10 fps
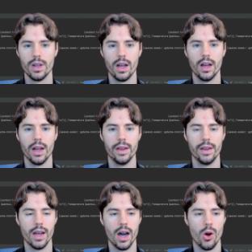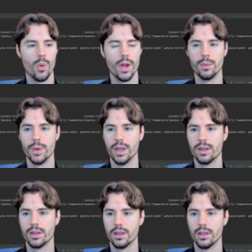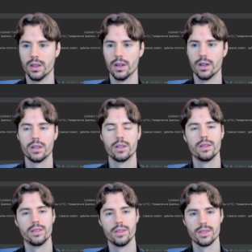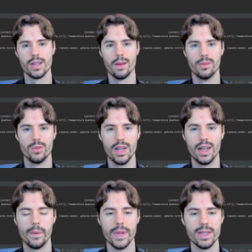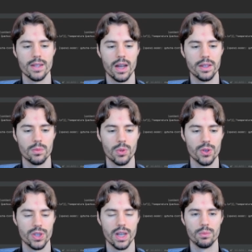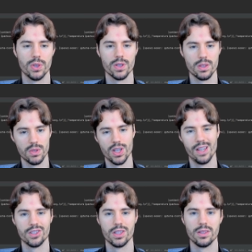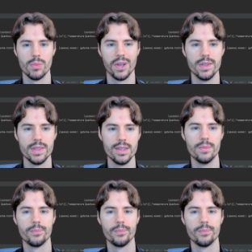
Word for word: And now when we uh, this time really restart the project because we changed the dependency,